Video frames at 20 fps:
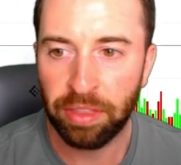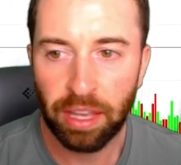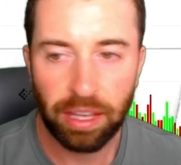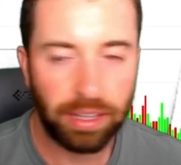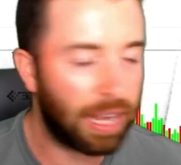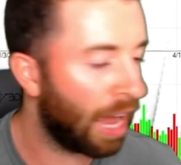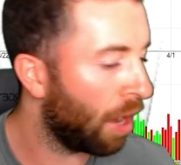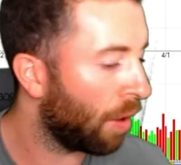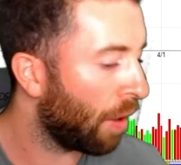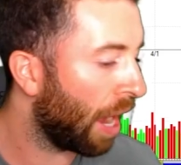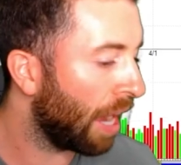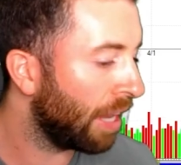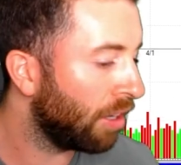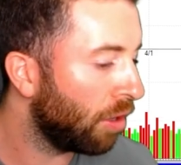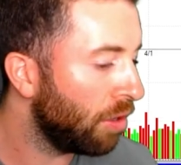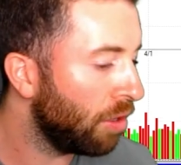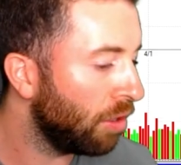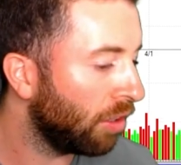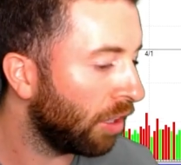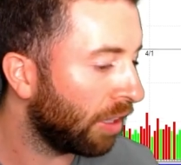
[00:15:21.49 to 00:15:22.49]
Now, I know
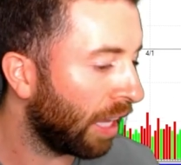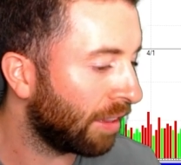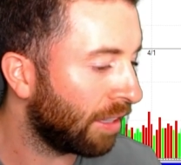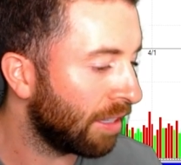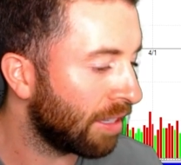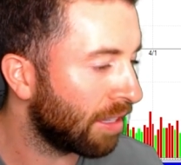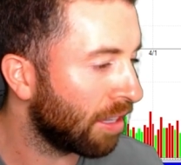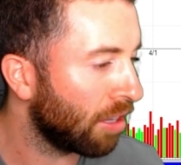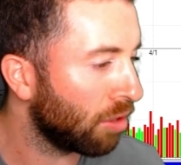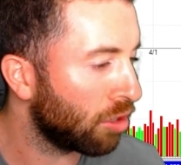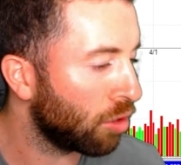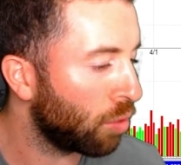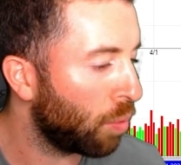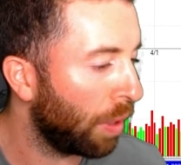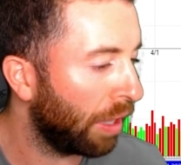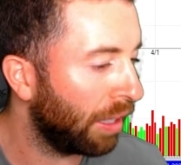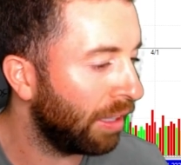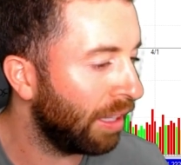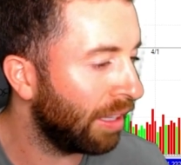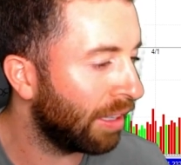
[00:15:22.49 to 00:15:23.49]
you look at this little
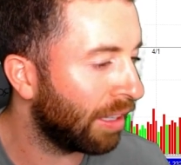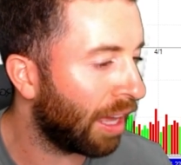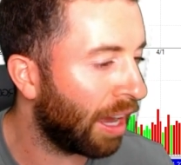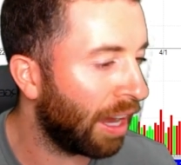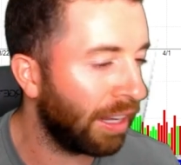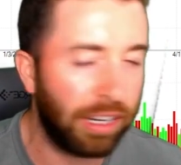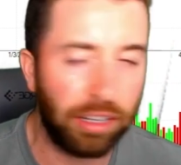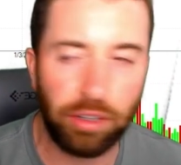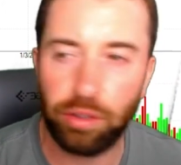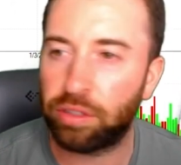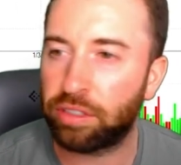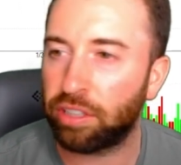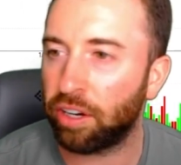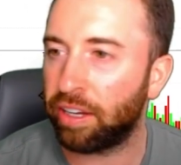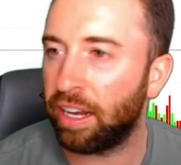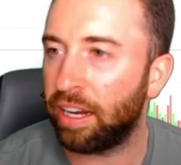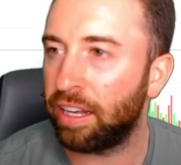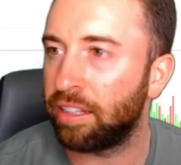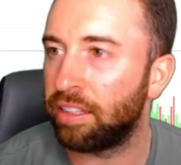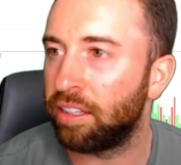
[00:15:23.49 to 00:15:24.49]
squiggly line and you start
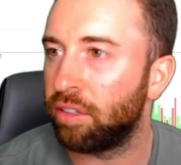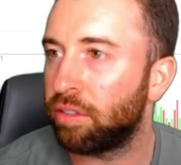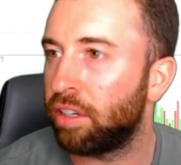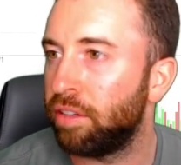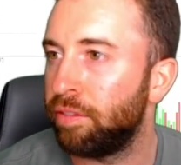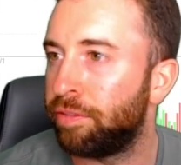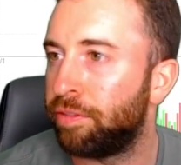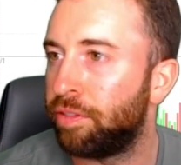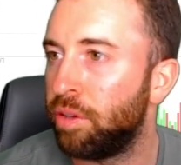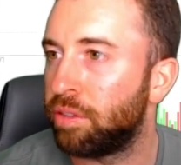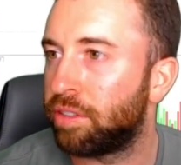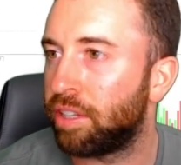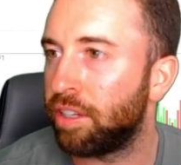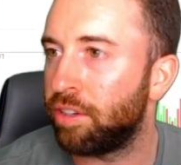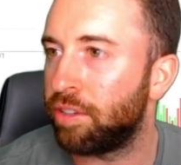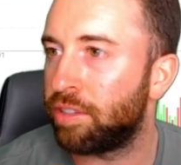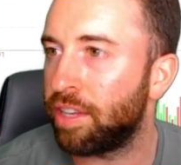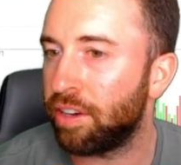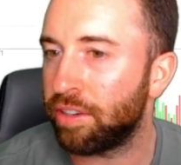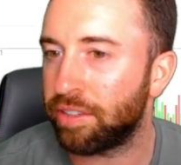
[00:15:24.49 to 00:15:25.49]
getting a little confused and you
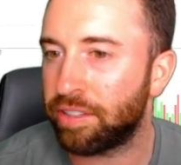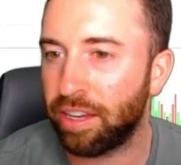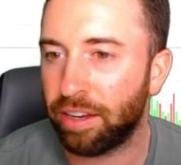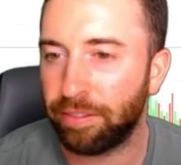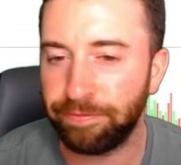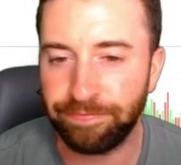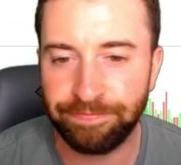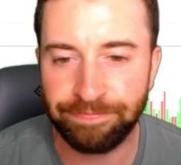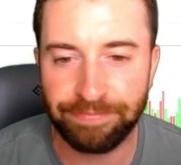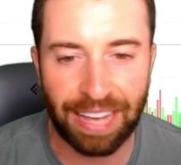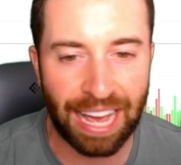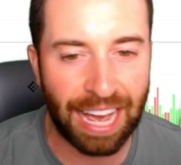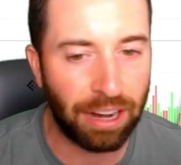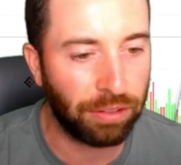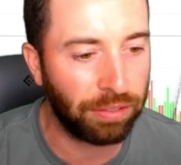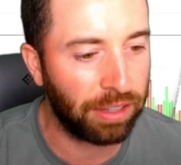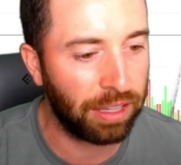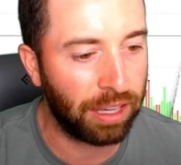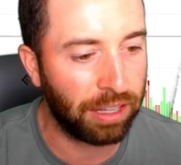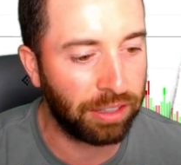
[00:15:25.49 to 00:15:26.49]
say to yourself, I don't
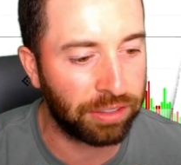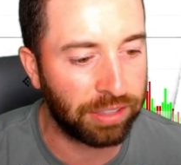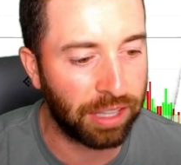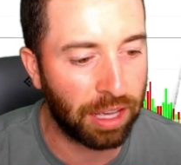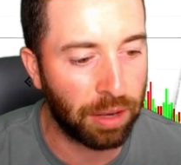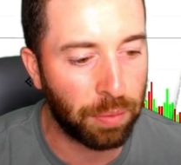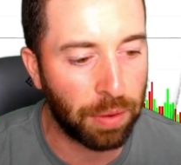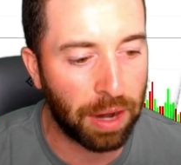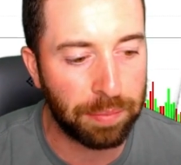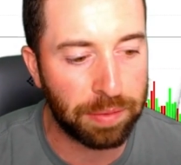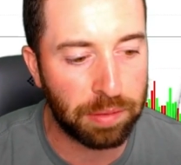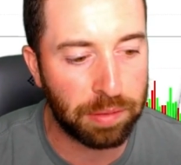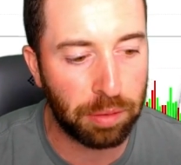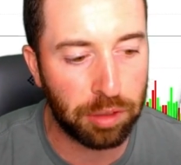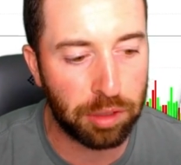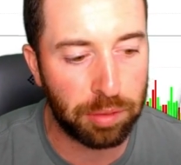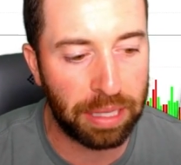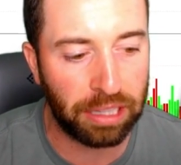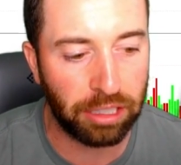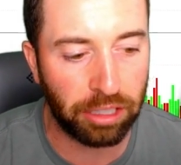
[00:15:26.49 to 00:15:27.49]
really understand what I'm
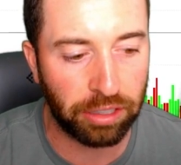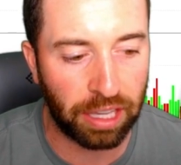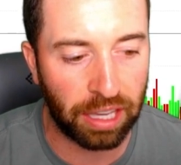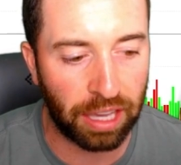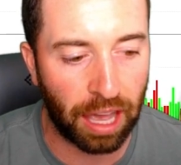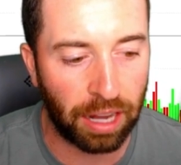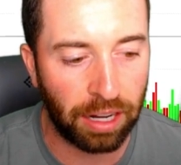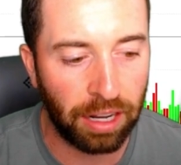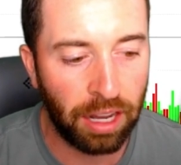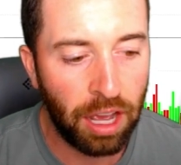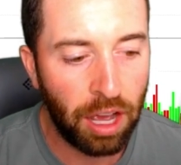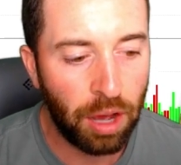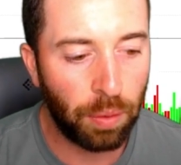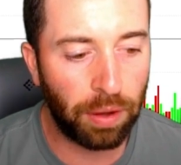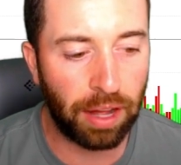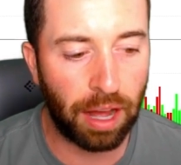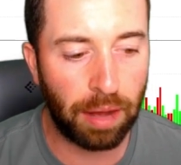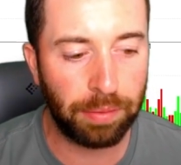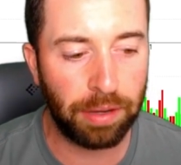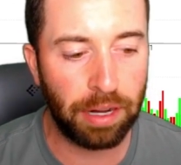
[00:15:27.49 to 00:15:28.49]
supposed to be looking at.
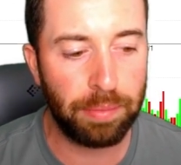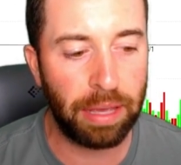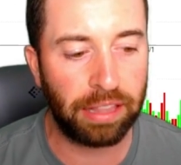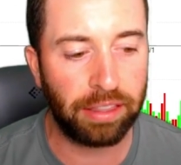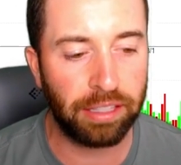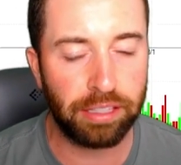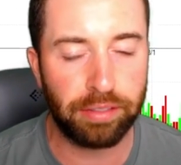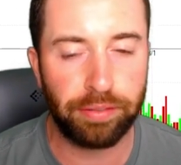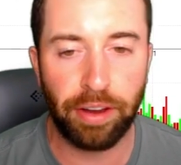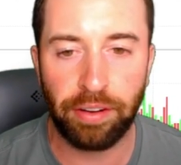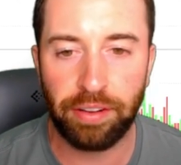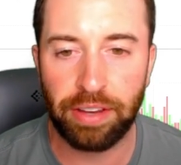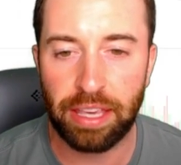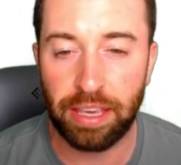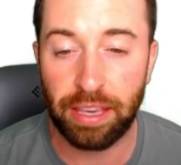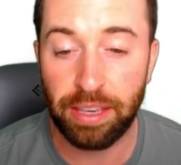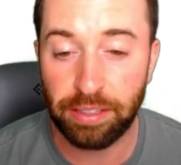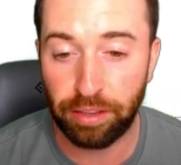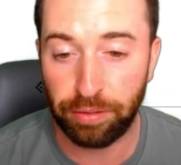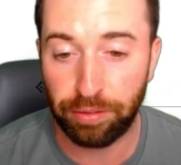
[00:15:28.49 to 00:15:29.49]
Well, I'm going to make this very
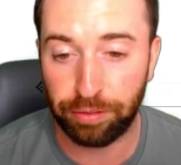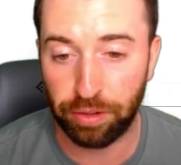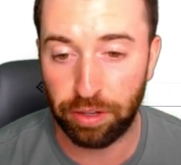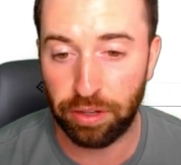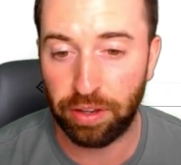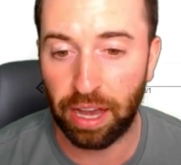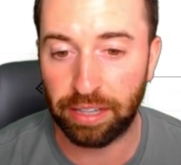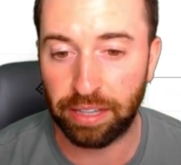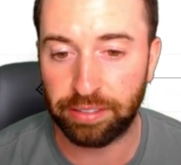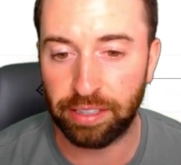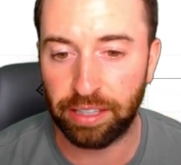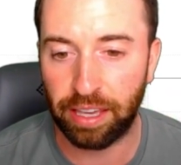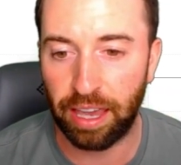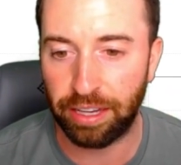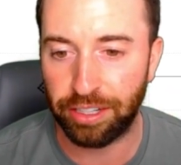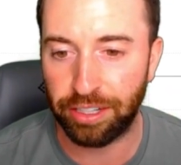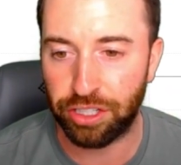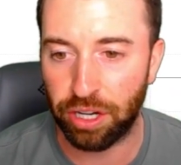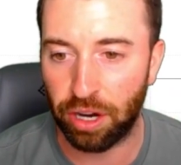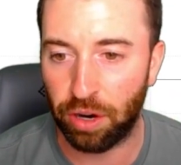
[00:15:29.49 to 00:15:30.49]
easy for you guys to
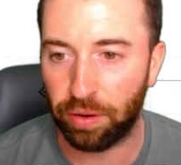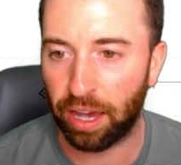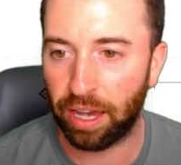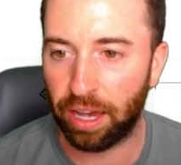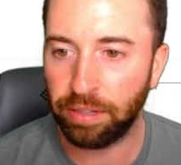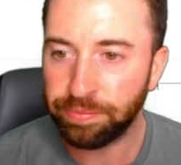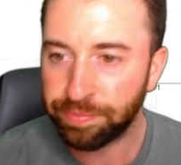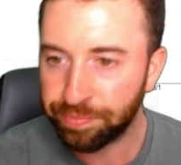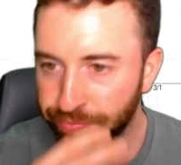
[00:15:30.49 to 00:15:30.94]
gauge, okay?